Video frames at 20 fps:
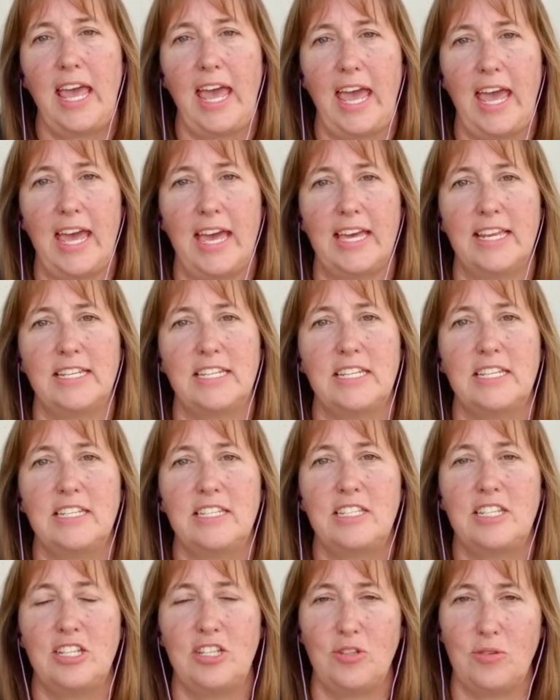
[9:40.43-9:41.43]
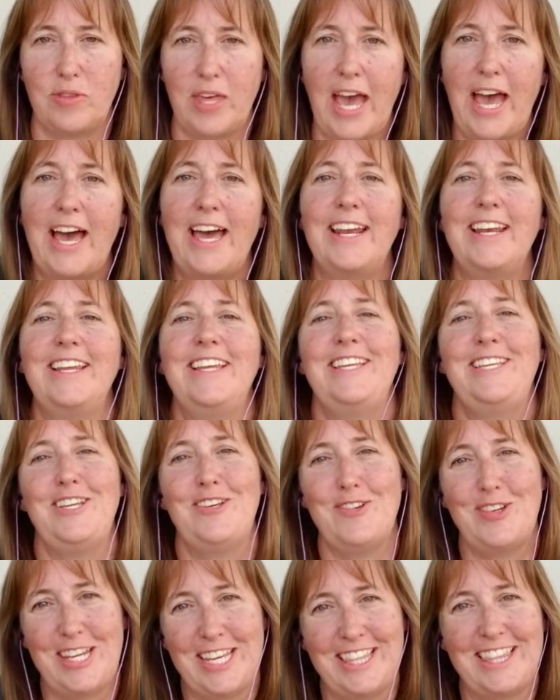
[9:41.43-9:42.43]
And to do that,
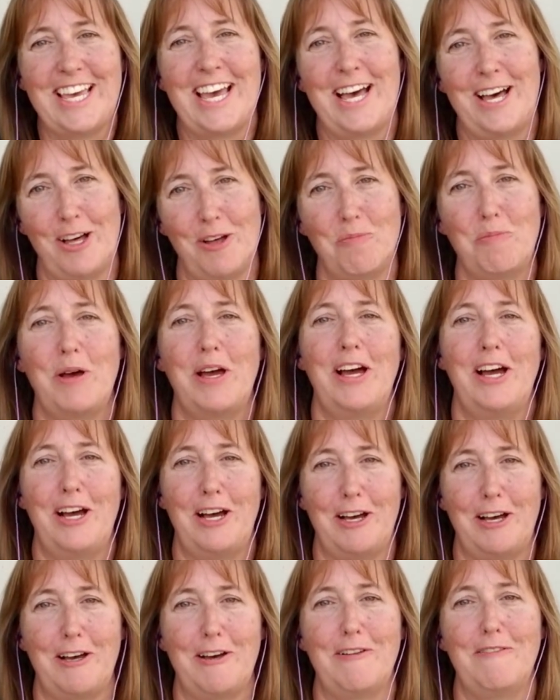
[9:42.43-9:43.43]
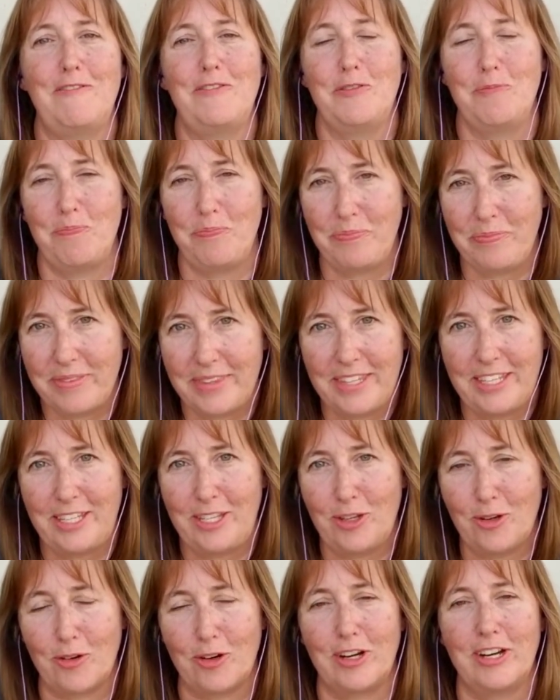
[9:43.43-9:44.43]
you need the help of
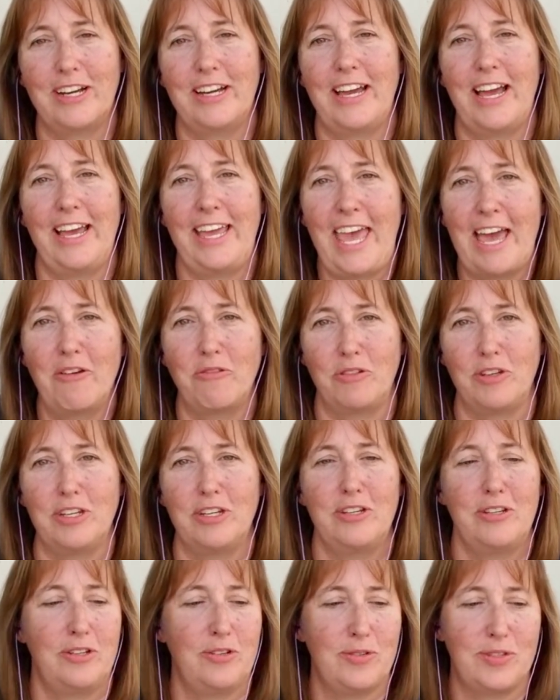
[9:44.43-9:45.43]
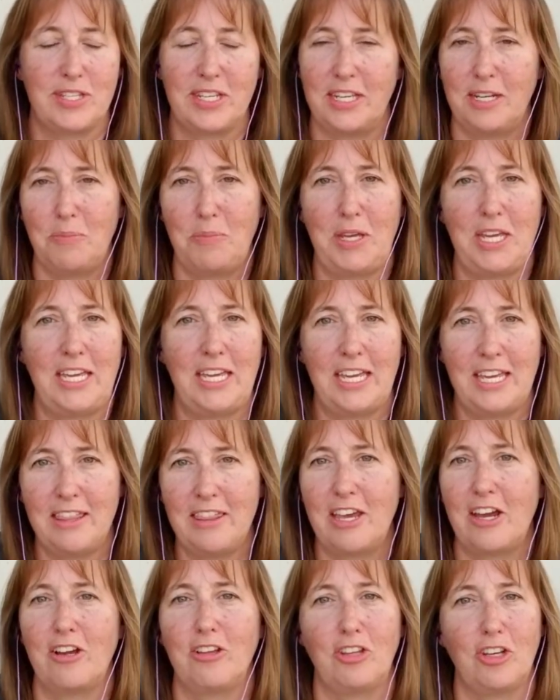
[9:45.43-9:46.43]
your accountant, who's going to be in
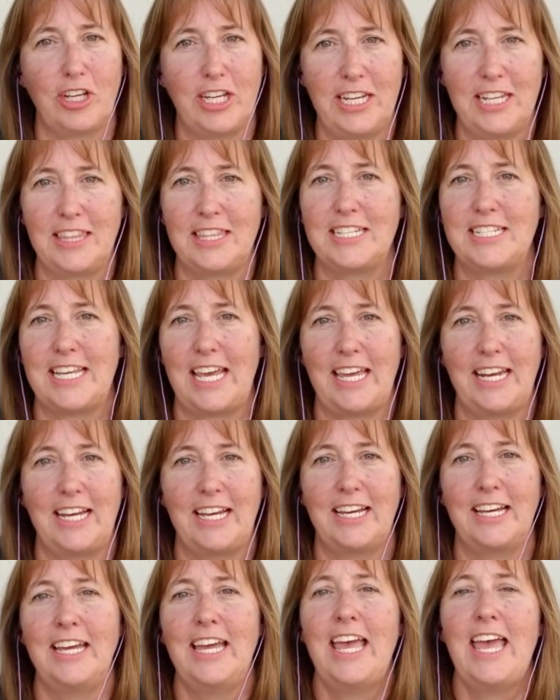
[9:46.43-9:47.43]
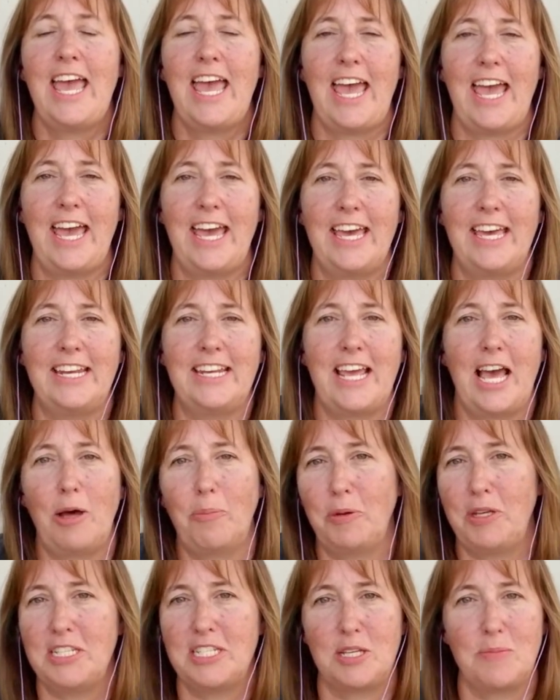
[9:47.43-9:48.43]
there looking at the data and
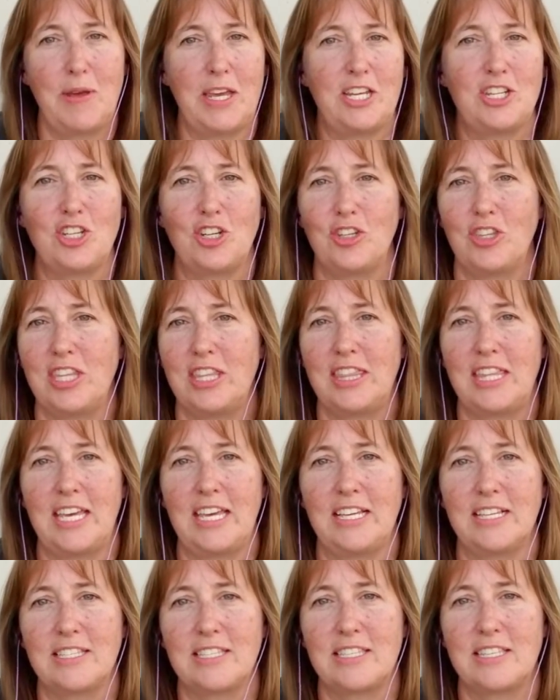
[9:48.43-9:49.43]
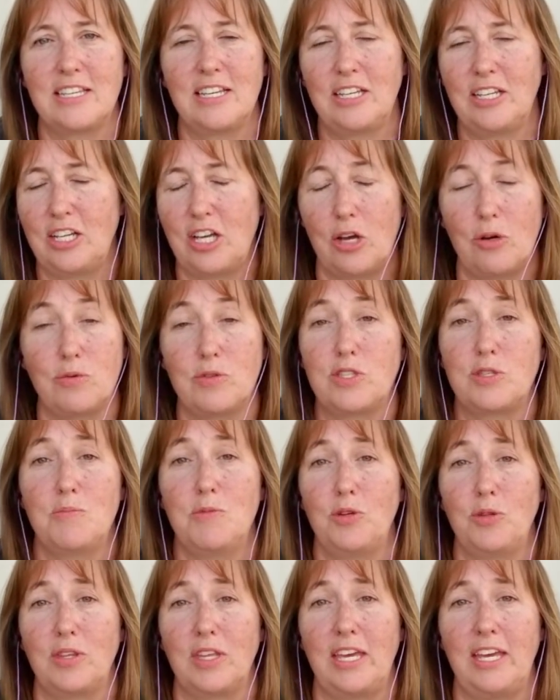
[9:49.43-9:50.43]
helping to make sure that things go
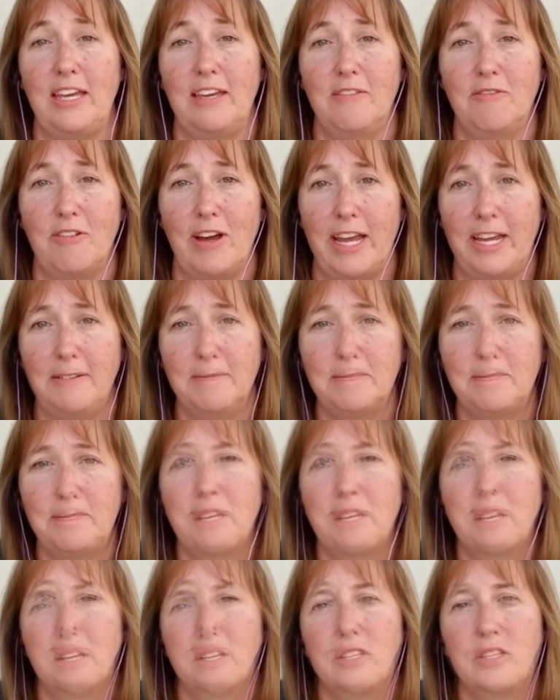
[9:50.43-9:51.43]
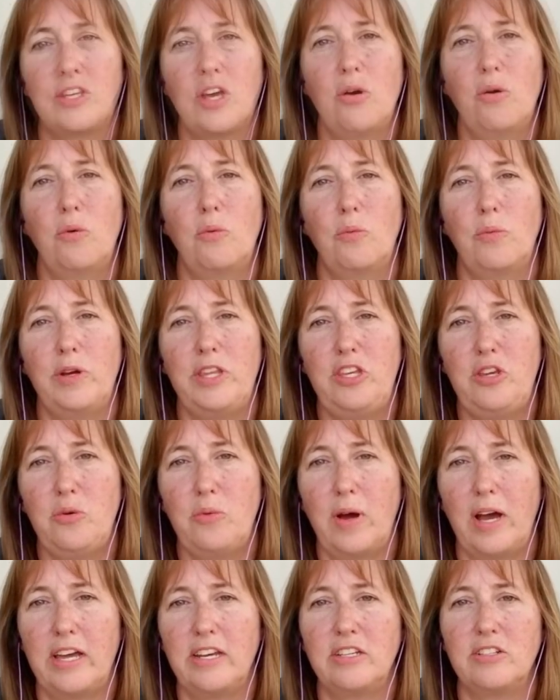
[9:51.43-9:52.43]
smoothly, right? So when
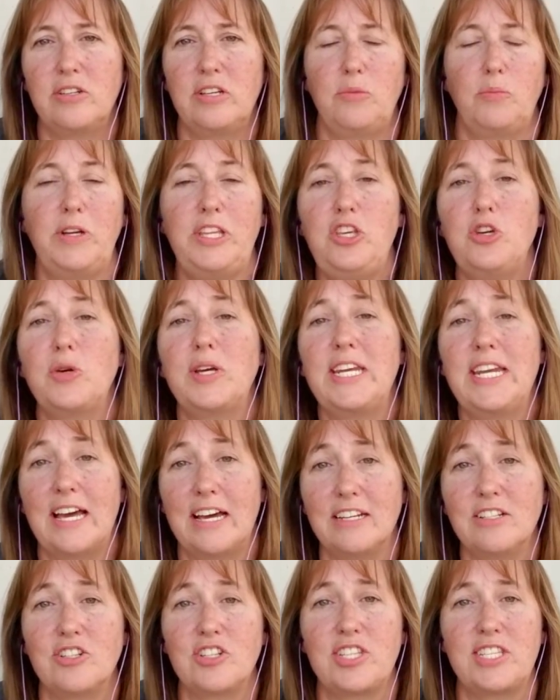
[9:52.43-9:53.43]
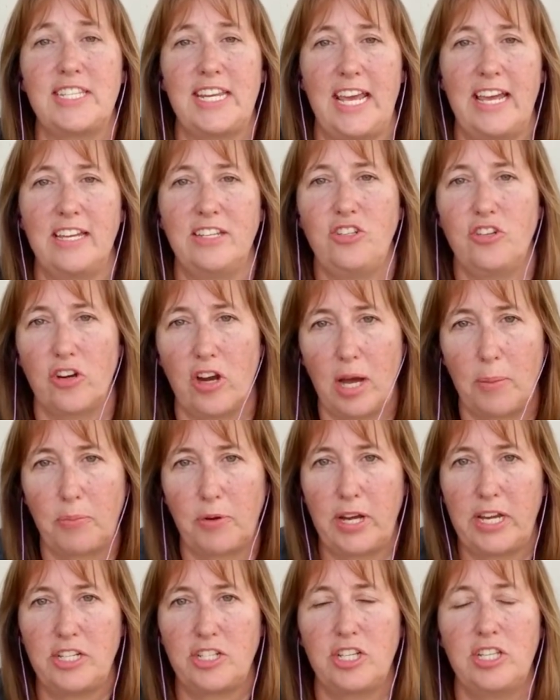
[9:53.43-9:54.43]
you can understand your
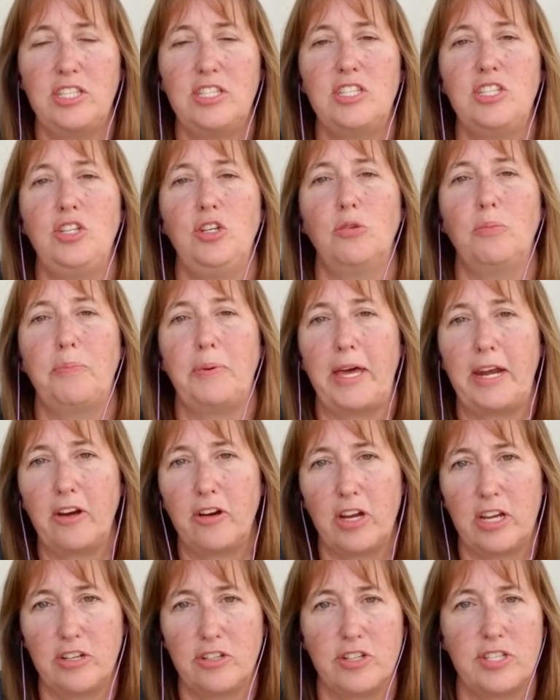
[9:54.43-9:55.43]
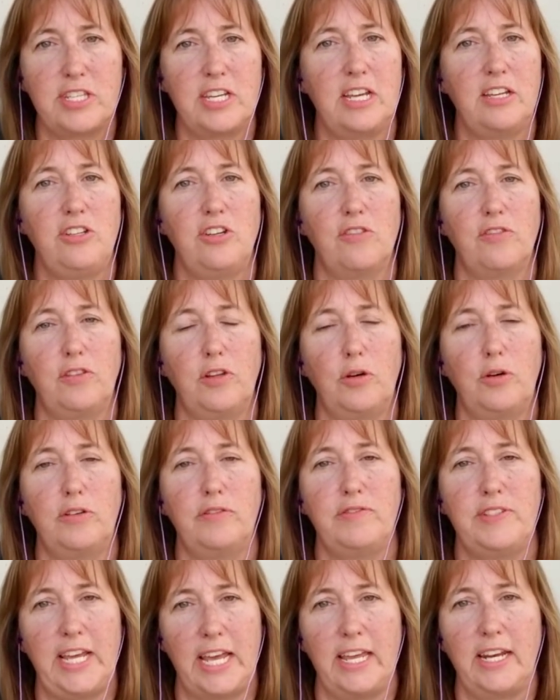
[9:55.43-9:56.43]
operations, you'll better understand your flow
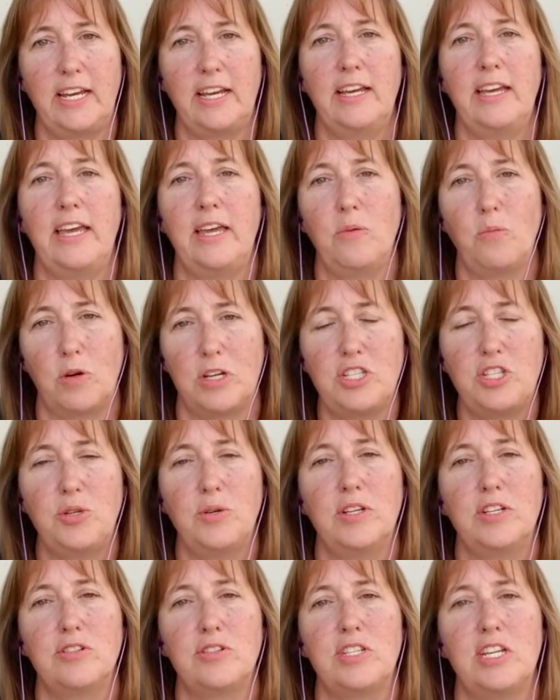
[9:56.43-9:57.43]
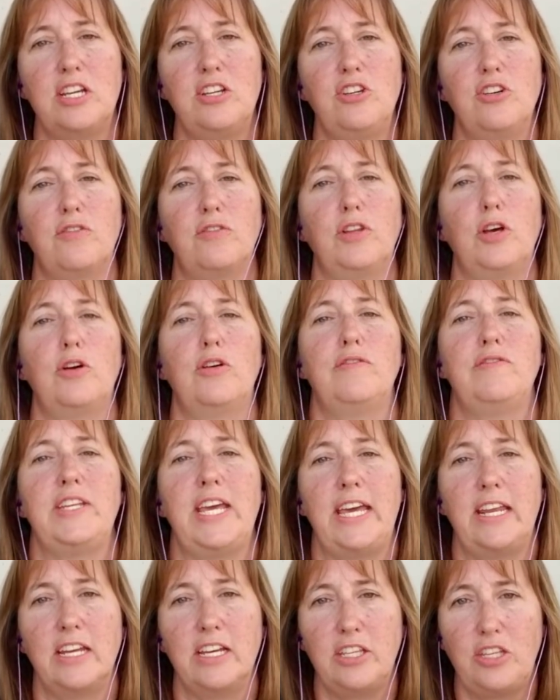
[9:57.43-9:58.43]
of data, and once you understand your flow of
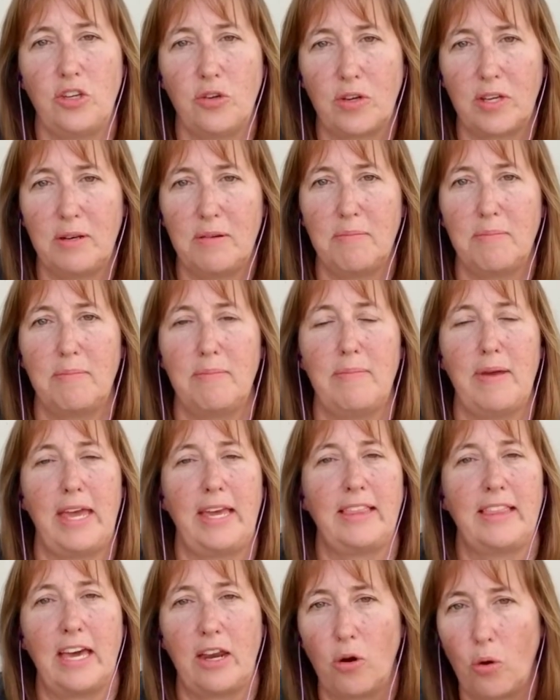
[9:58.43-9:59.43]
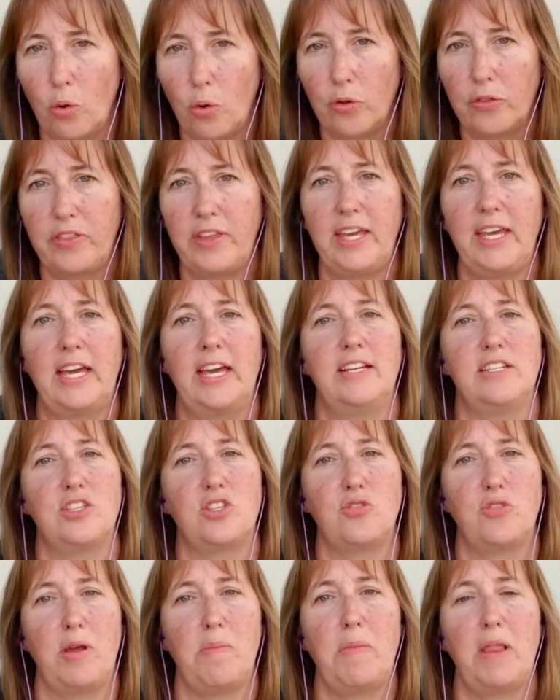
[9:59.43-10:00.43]
data, you can make that whole thing kind of
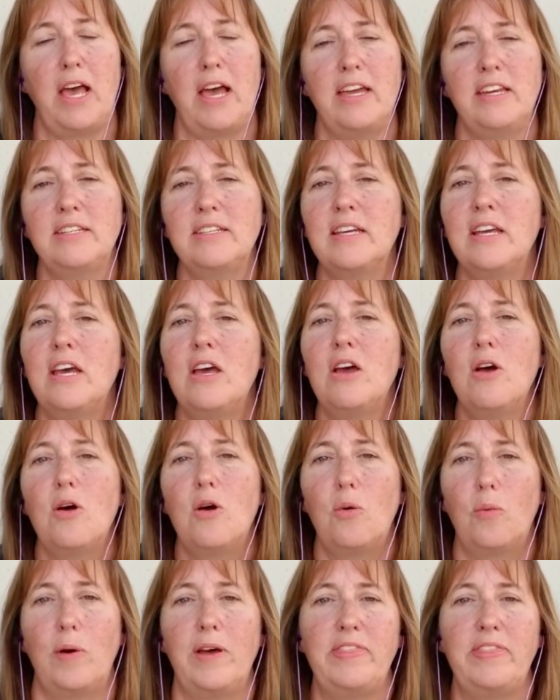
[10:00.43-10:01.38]
streamlined.